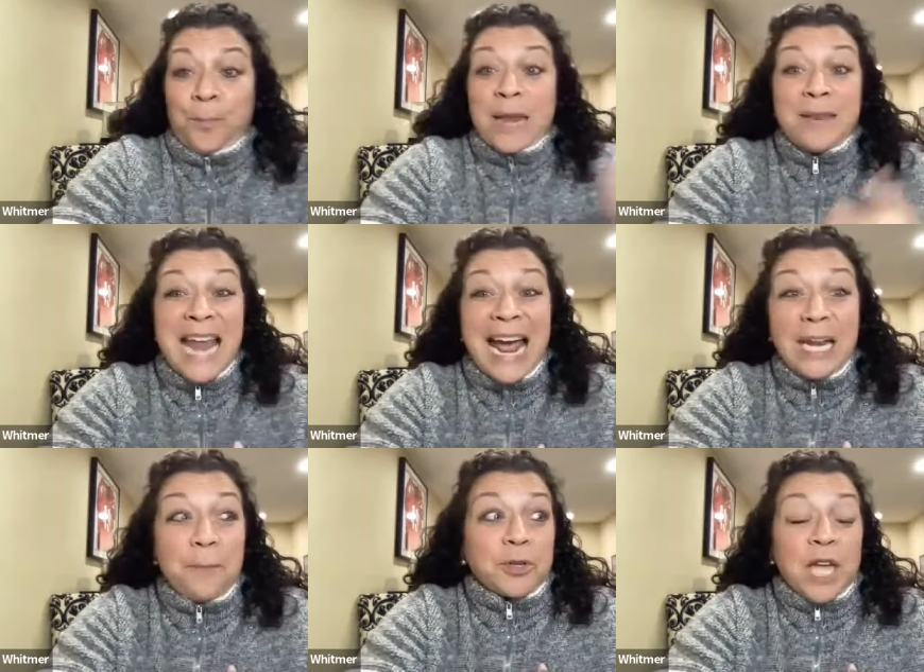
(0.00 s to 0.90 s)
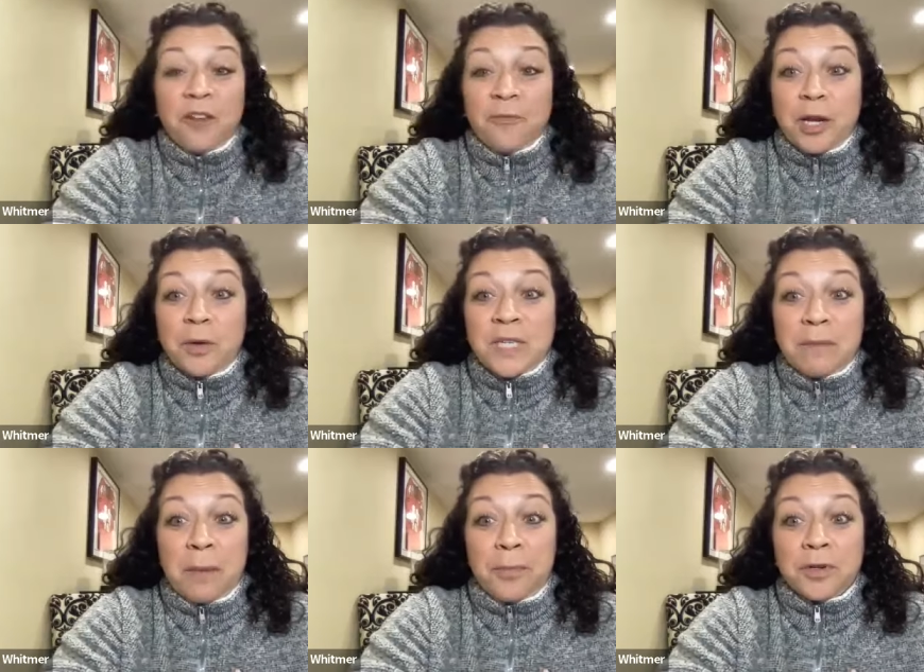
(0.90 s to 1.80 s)
but 90% of my new
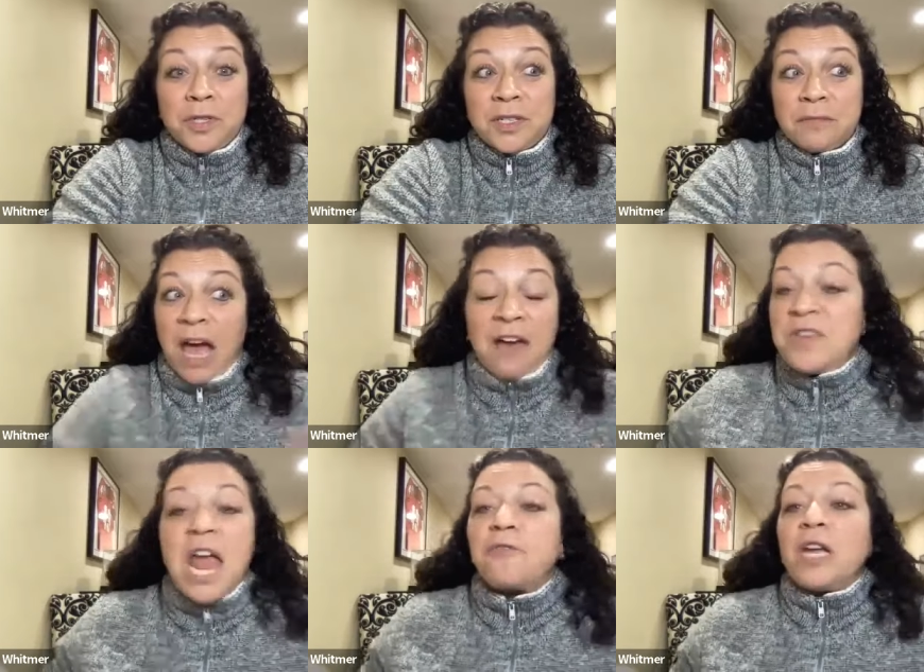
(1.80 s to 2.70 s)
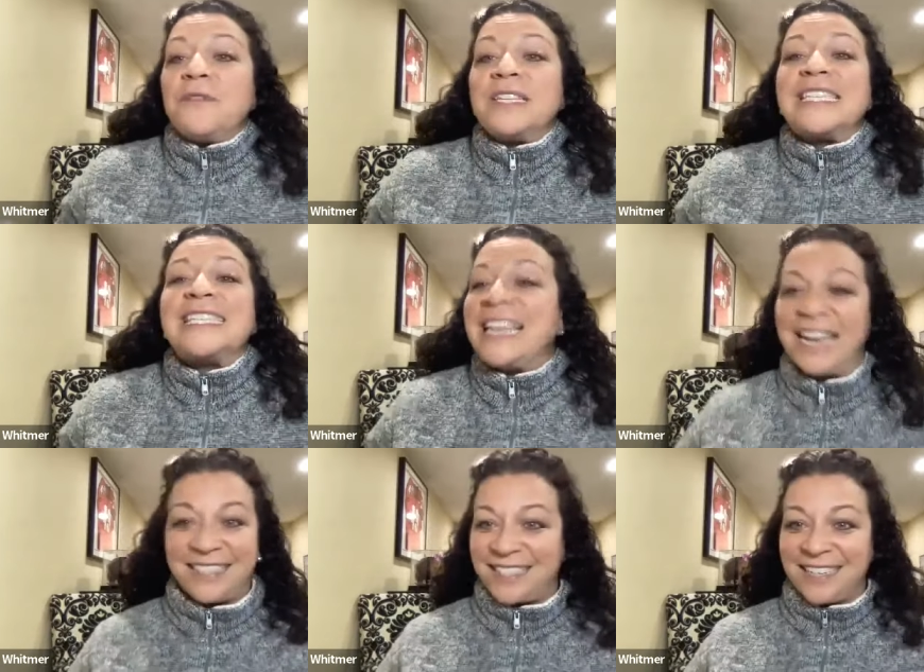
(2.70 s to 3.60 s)
team members have never even seen
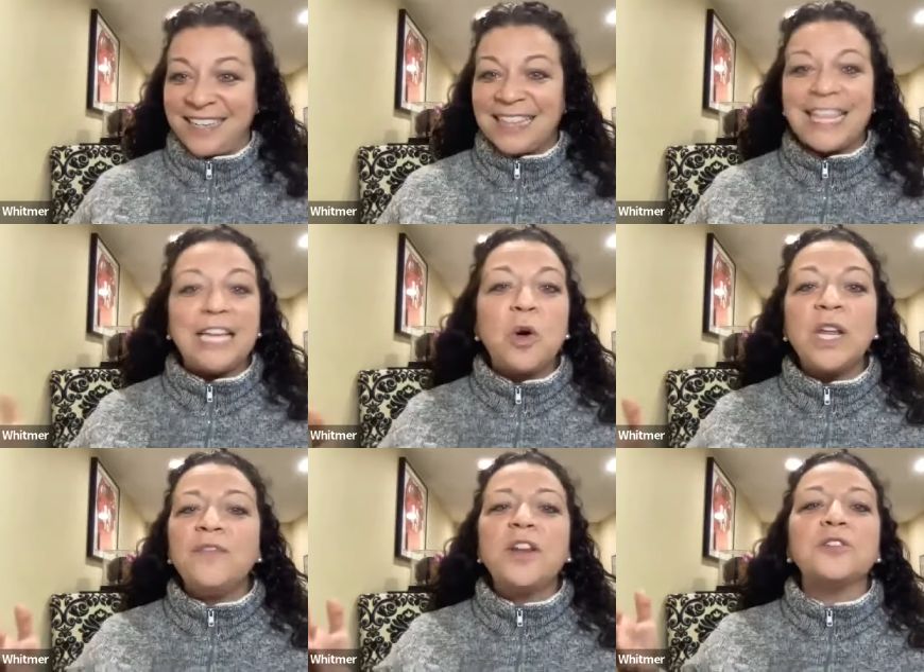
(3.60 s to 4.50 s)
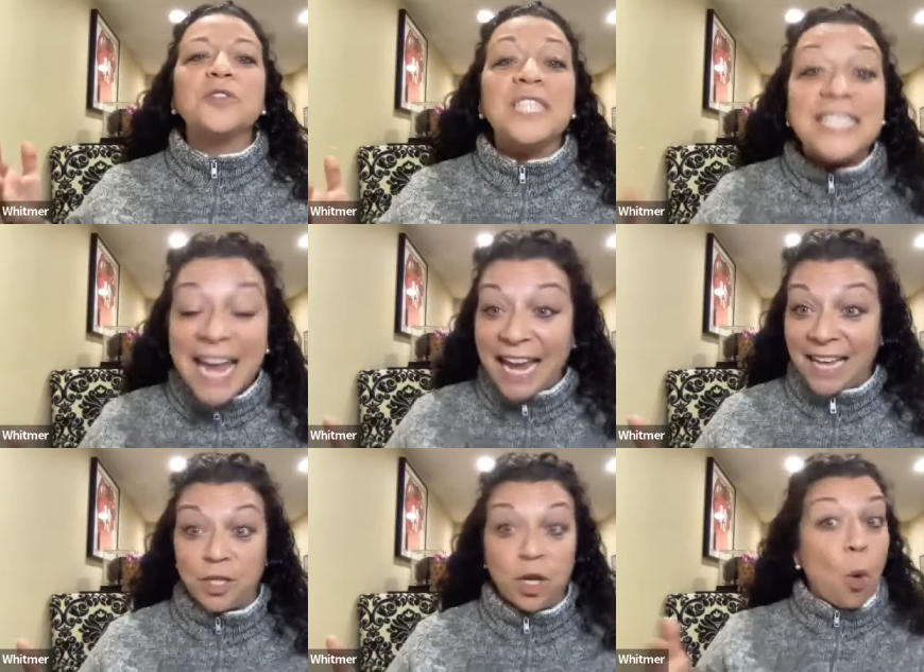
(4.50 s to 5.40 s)
it. They don't even
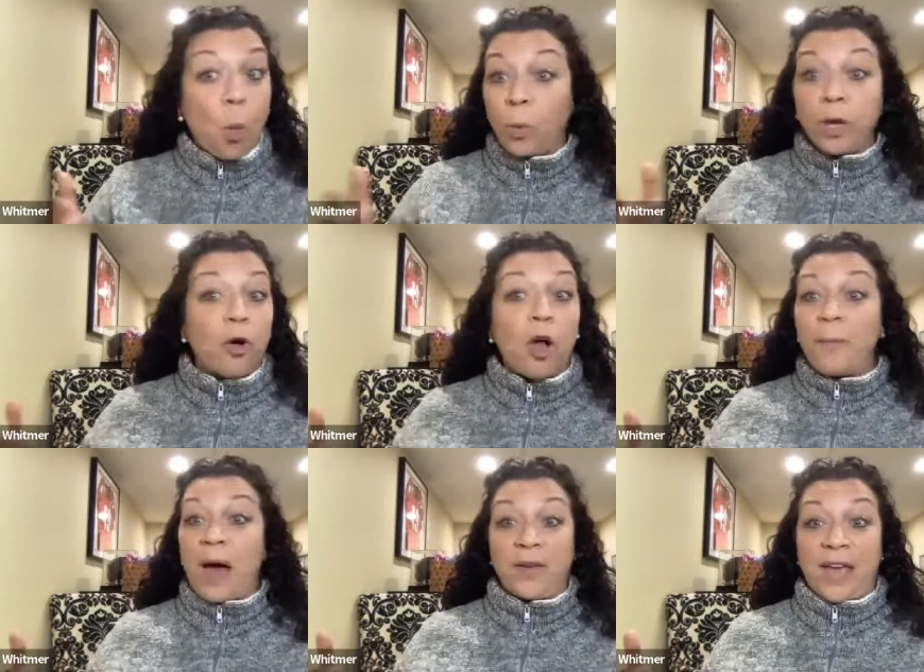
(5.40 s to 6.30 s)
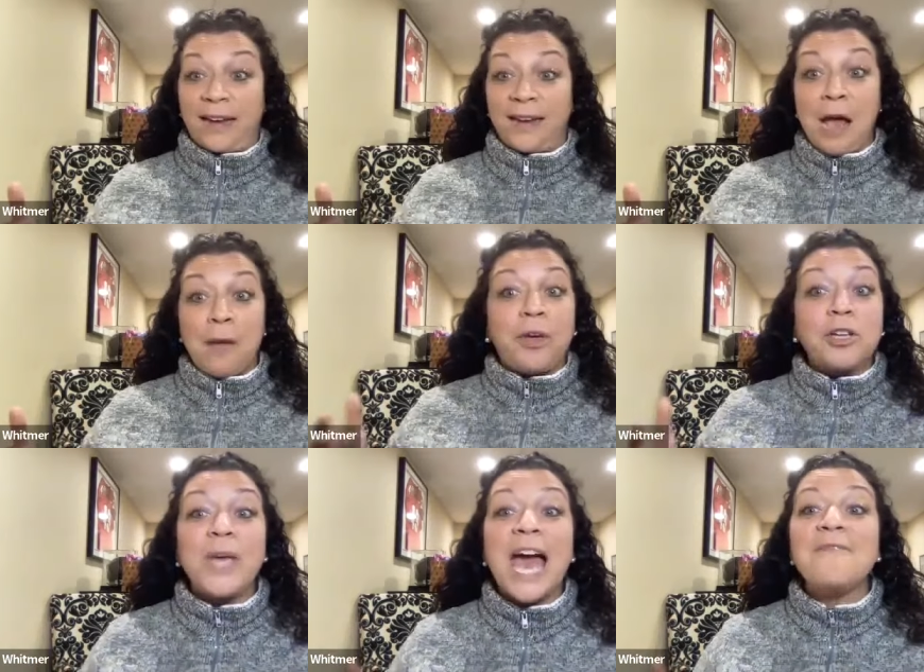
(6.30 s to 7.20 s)
understand what we are all about yet because
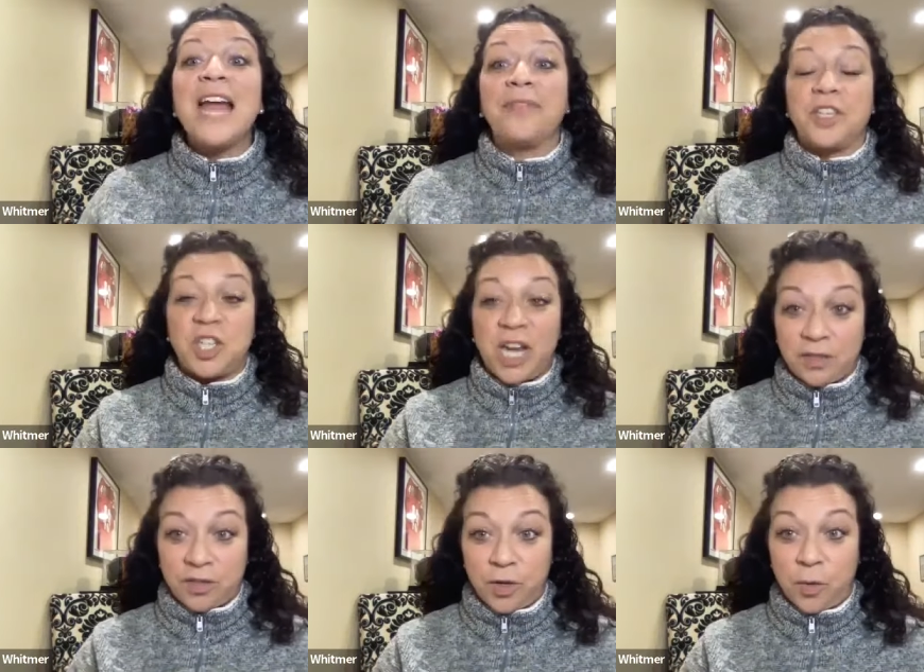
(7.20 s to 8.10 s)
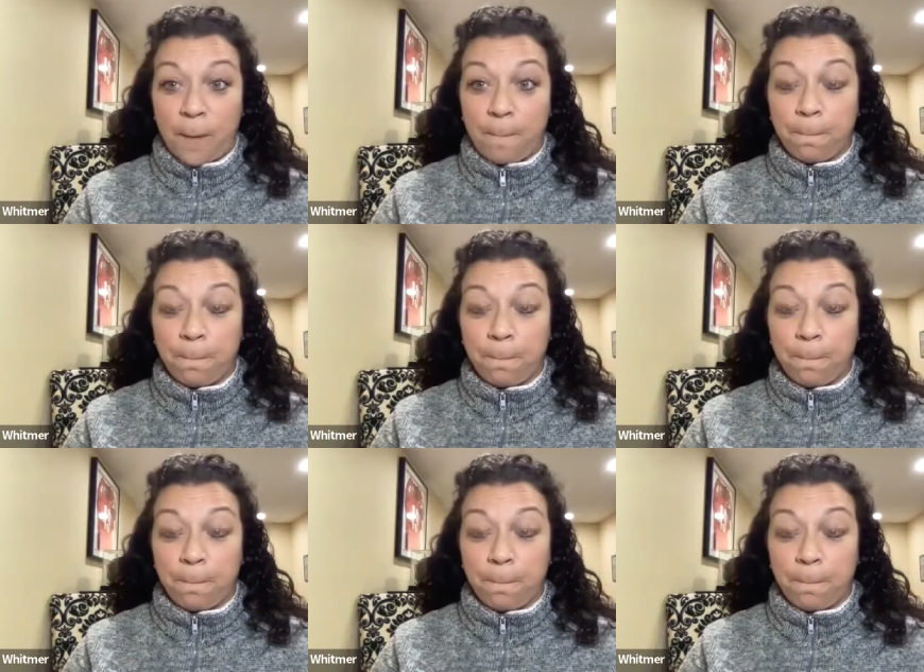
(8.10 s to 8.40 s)
we haven't had the chance to.